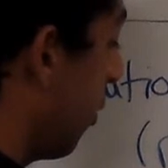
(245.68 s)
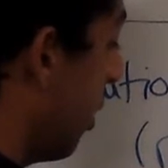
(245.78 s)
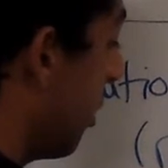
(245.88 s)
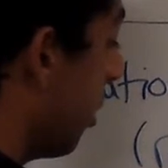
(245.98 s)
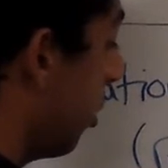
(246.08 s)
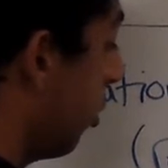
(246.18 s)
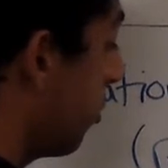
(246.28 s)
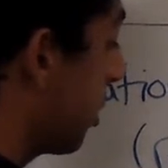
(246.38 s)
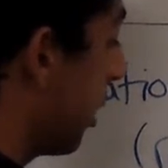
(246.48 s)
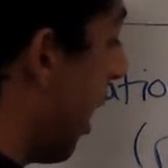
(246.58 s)
the thing that
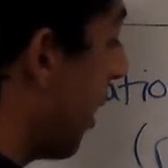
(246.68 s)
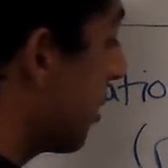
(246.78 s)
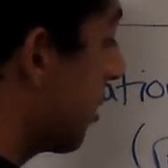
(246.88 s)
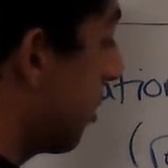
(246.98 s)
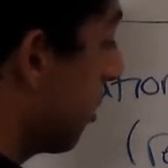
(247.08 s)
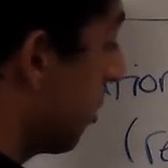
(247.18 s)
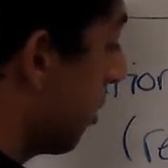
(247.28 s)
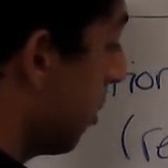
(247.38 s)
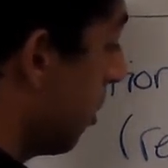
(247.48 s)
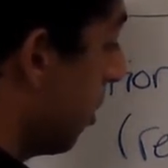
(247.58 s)
elutes last
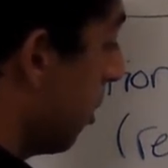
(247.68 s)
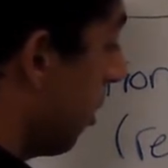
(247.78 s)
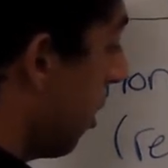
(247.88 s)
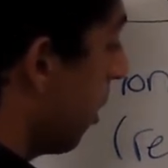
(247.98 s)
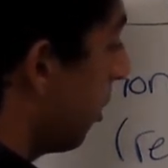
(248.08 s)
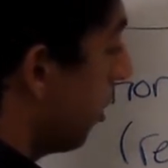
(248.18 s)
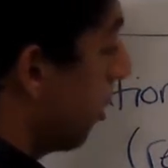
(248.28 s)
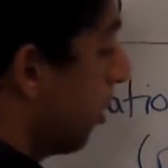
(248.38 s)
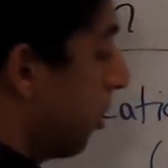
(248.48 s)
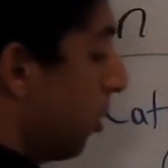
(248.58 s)
then
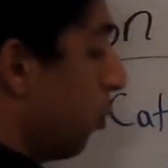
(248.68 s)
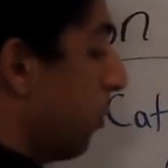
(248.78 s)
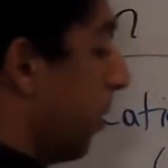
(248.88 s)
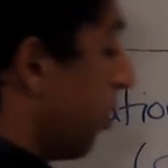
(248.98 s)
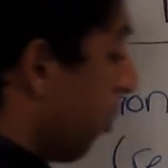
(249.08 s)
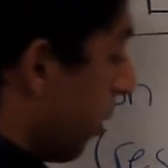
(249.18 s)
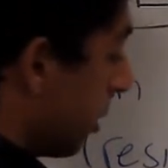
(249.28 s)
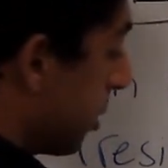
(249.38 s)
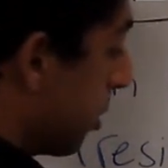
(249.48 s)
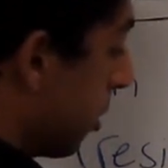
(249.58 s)
would be the
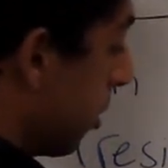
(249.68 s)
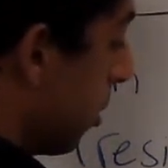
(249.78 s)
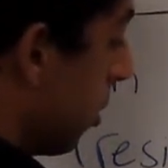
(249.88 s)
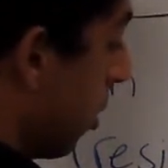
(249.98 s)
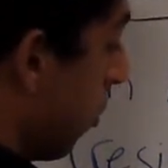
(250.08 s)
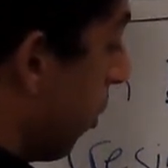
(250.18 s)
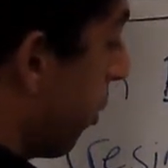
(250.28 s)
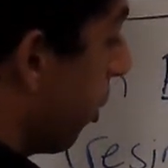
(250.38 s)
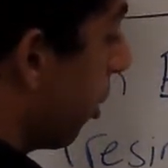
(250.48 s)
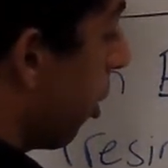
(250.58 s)
ones
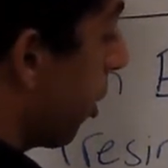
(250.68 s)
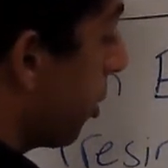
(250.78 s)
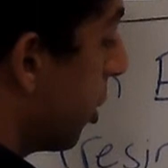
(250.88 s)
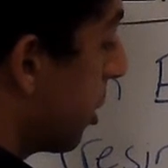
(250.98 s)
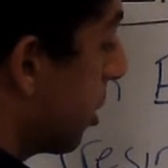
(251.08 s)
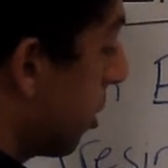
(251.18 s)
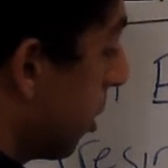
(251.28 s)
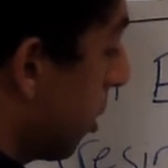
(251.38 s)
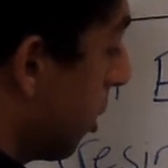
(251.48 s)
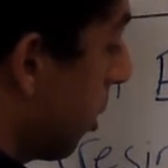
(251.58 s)
with the
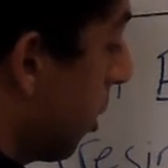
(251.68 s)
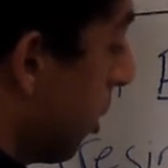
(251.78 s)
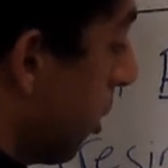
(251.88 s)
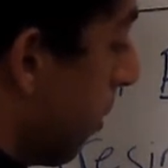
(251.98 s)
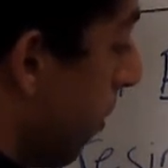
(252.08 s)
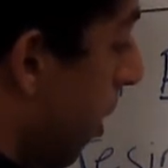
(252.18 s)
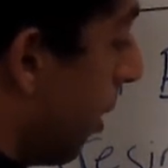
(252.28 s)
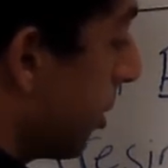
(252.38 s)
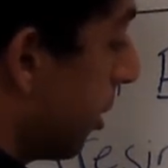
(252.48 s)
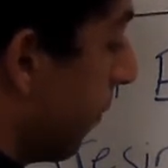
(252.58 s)
largest
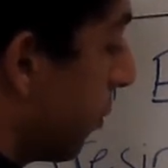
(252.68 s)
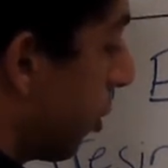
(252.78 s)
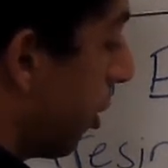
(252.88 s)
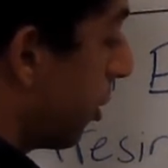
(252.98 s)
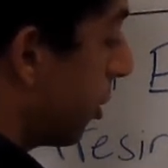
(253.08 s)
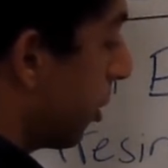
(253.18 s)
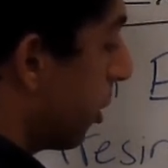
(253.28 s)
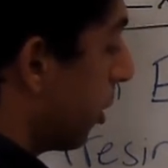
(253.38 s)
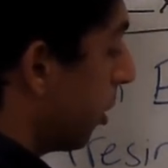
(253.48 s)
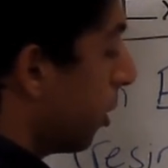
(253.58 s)
positive charge.
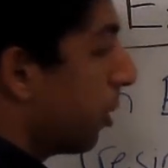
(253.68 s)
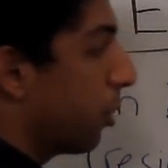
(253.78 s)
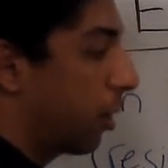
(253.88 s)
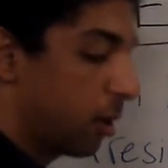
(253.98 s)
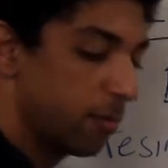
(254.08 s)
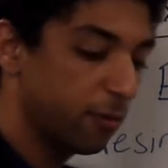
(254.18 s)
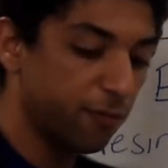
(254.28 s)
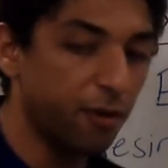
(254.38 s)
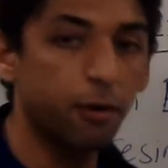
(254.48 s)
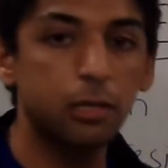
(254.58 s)
They're going to
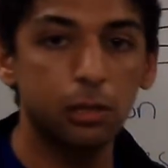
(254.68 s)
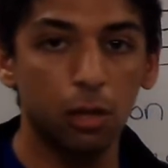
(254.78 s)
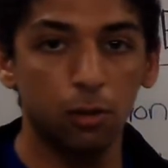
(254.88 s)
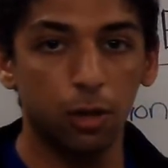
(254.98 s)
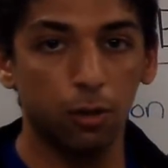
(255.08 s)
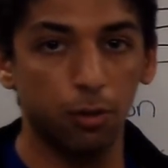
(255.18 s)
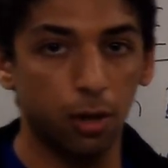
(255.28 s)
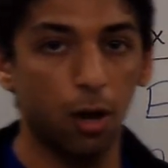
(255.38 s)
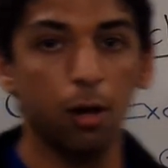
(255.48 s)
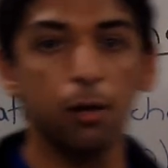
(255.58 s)
move very slowly through
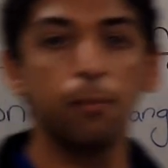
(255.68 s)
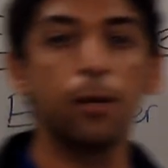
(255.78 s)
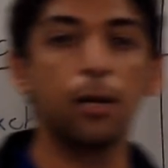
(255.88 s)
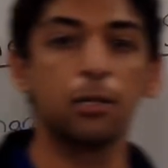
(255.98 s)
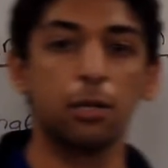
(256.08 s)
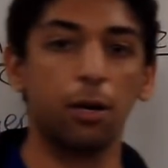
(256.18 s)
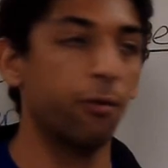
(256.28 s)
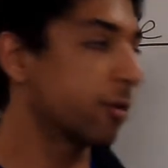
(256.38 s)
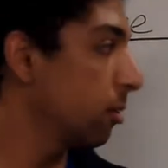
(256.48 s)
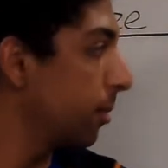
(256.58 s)
the column because they're
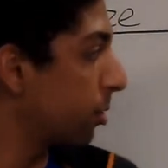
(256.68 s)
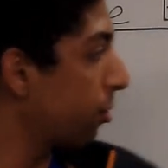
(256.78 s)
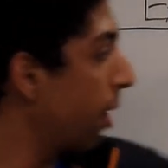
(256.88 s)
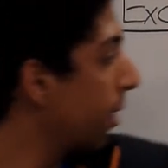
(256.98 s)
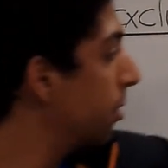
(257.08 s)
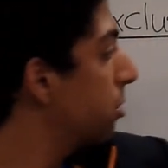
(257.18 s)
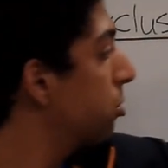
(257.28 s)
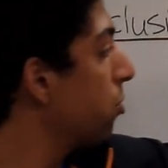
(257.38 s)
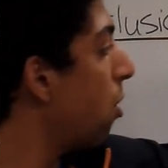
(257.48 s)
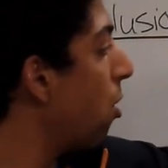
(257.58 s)
going to be
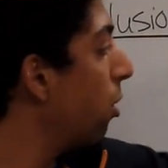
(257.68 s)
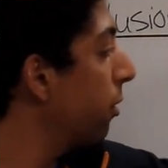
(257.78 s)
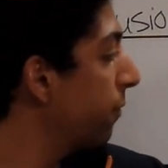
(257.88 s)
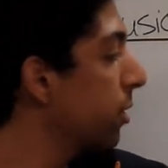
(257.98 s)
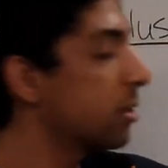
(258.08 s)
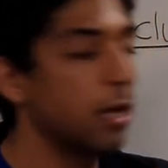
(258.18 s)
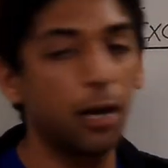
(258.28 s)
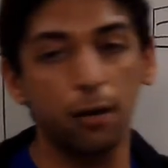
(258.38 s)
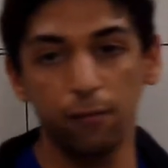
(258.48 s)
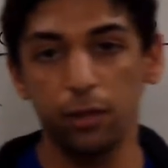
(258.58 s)
attracted to all of this
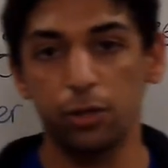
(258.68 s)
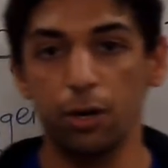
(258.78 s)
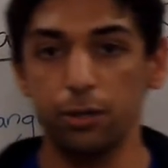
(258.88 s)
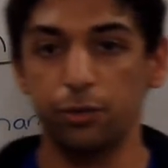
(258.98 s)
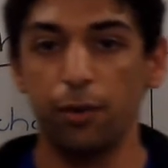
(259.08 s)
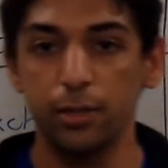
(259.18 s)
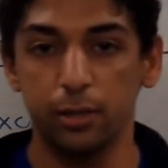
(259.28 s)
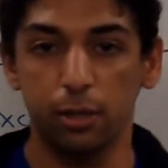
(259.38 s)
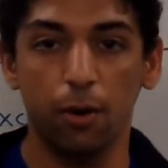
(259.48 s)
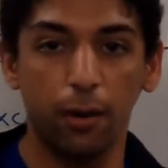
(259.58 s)
negatively charged
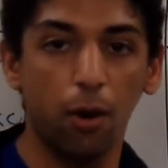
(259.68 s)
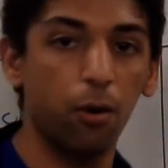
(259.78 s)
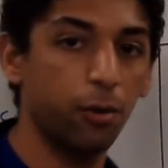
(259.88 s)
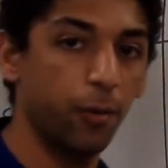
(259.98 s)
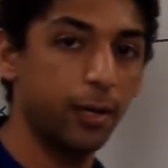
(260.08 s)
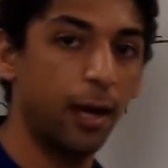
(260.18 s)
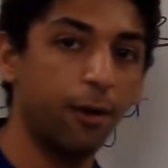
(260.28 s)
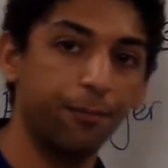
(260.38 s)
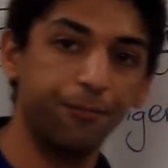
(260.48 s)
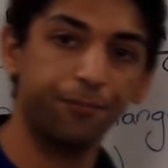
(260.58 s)
resin going all the way
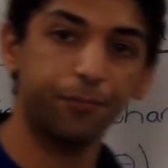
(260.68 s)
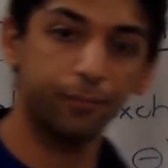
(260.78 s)
down.